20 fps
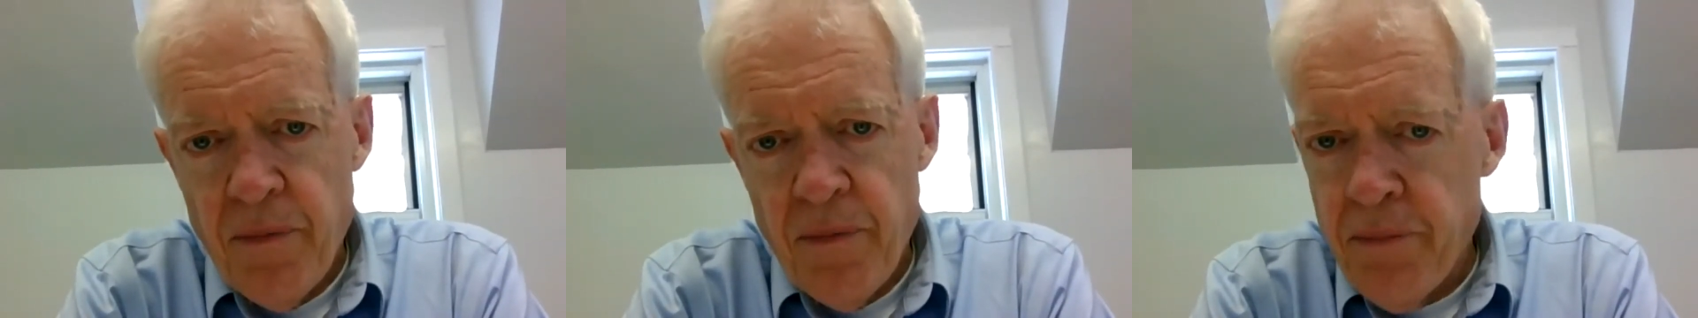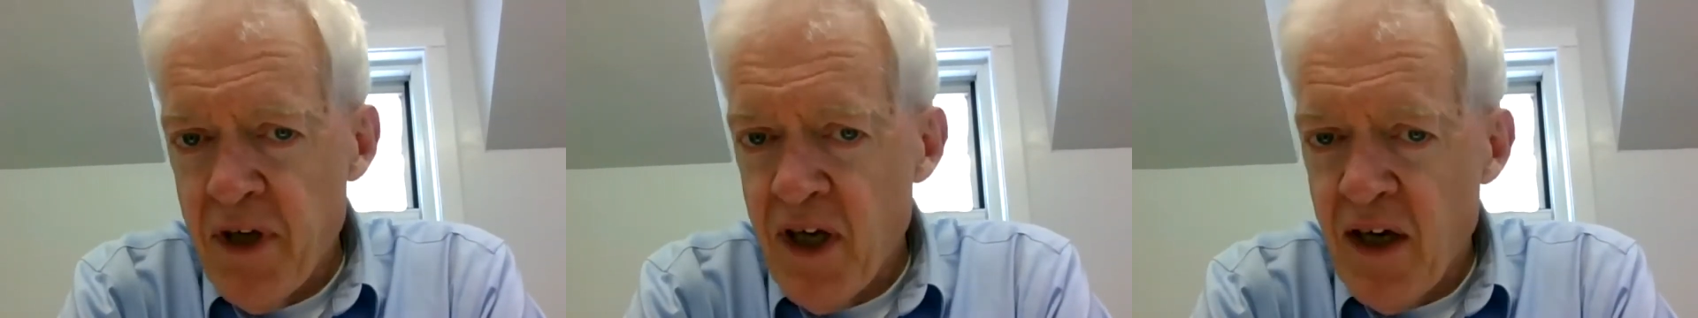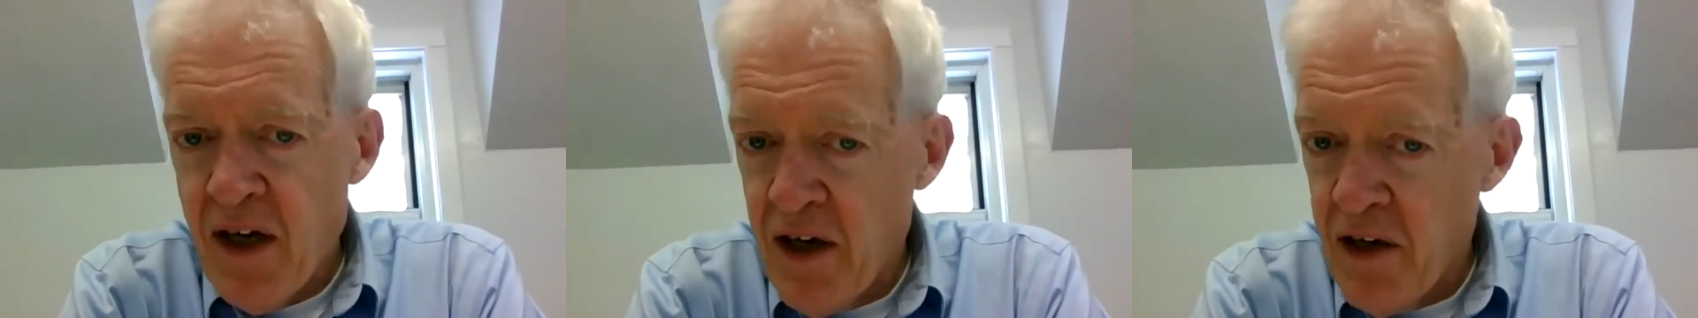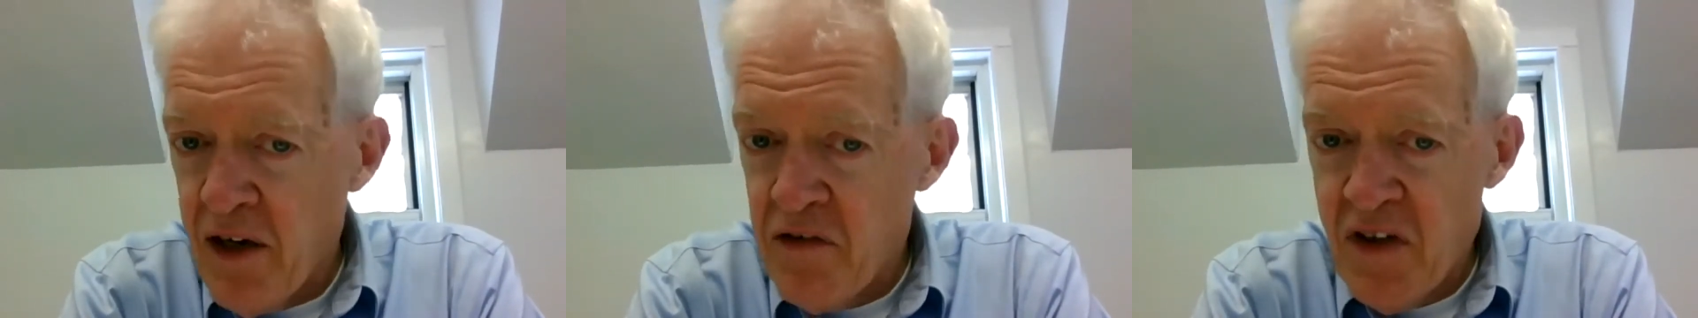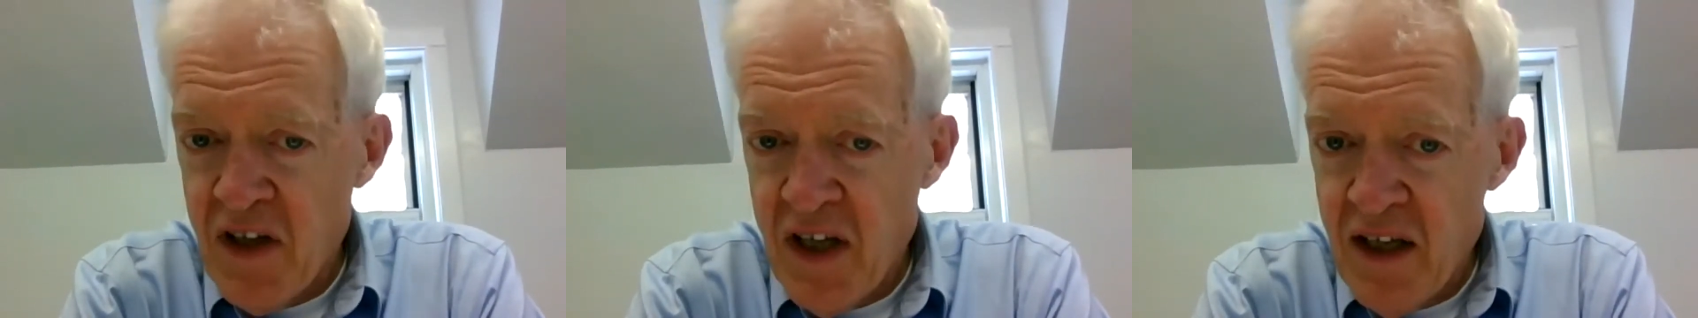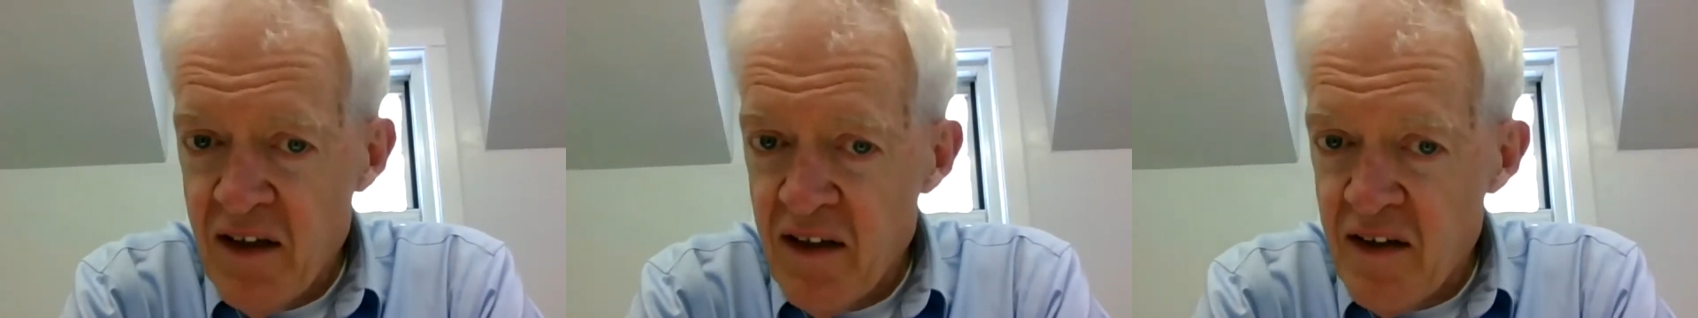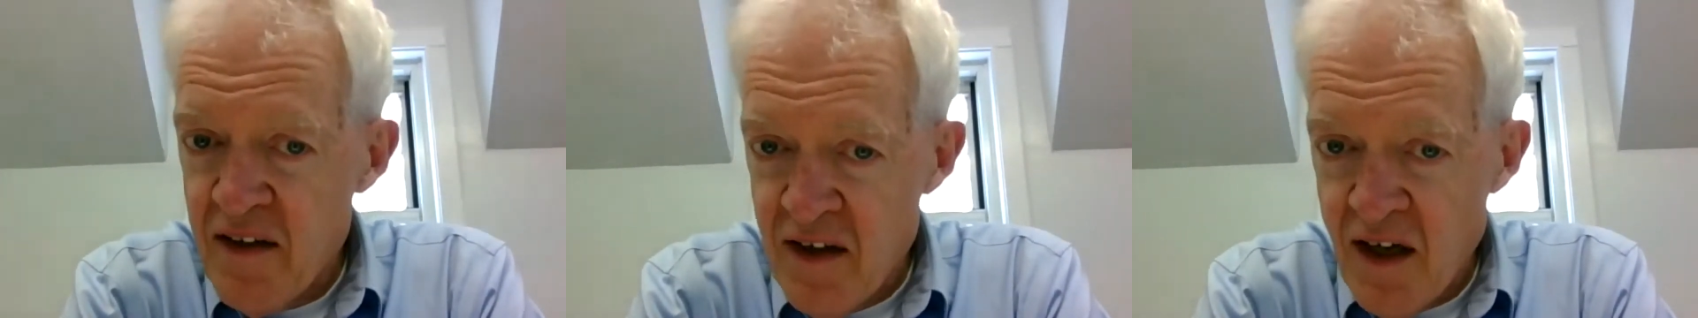Because
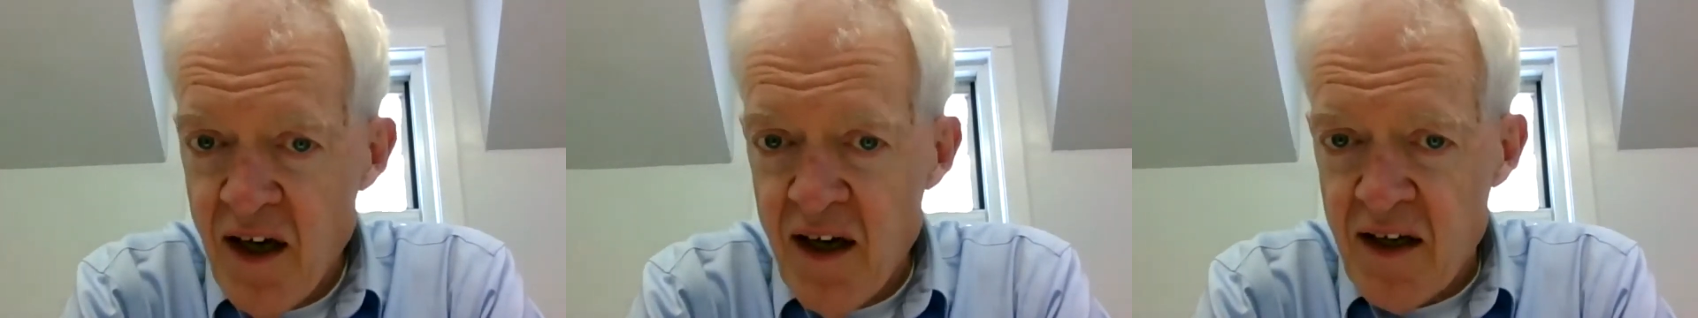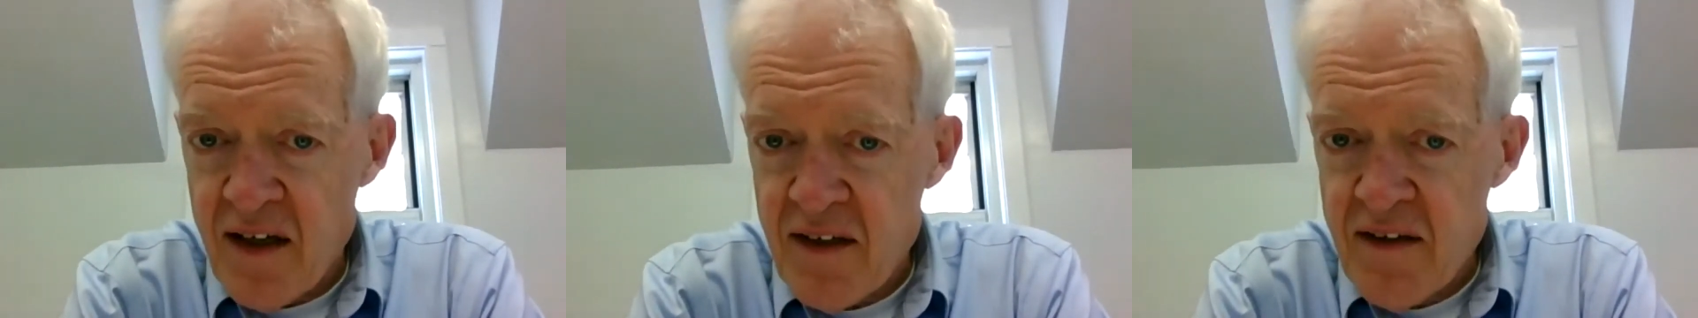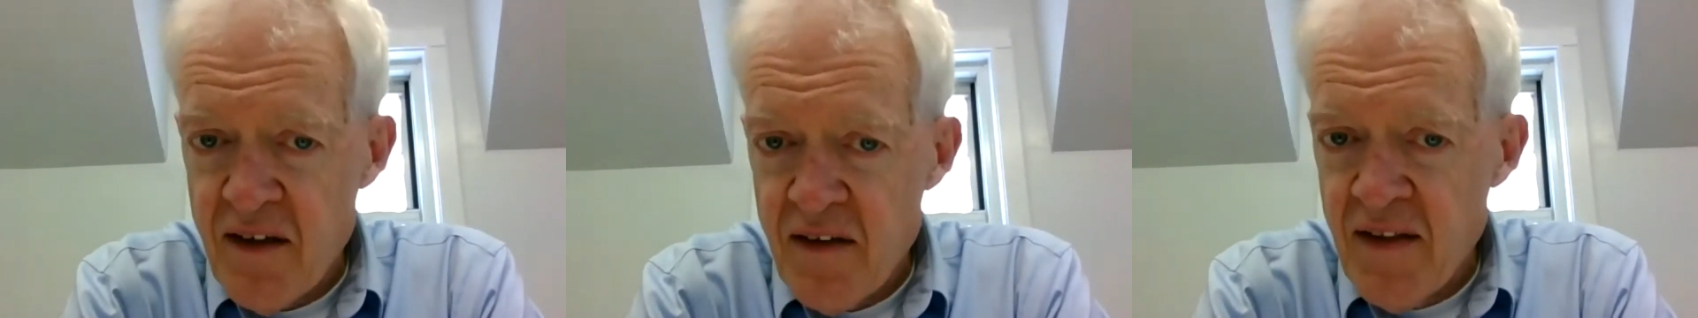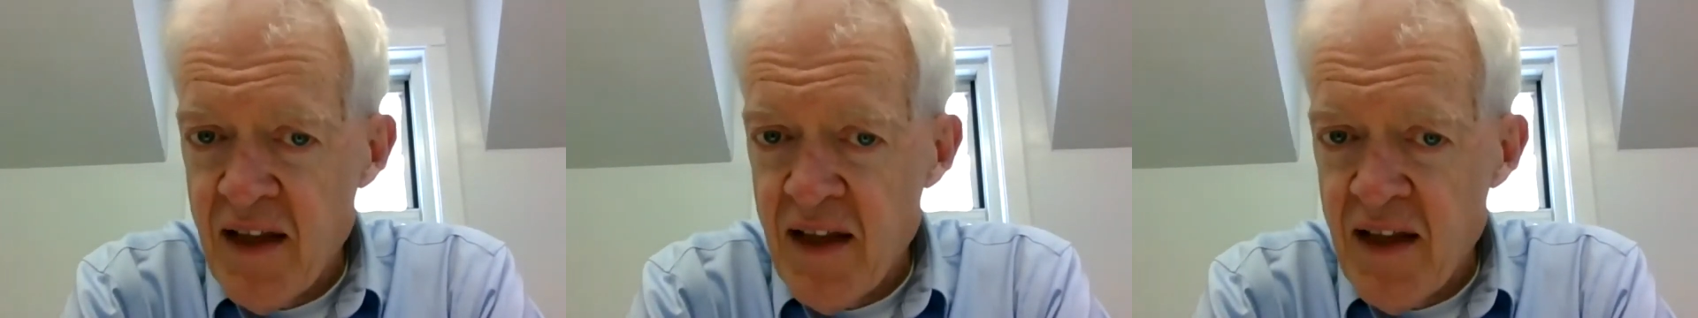he ducked,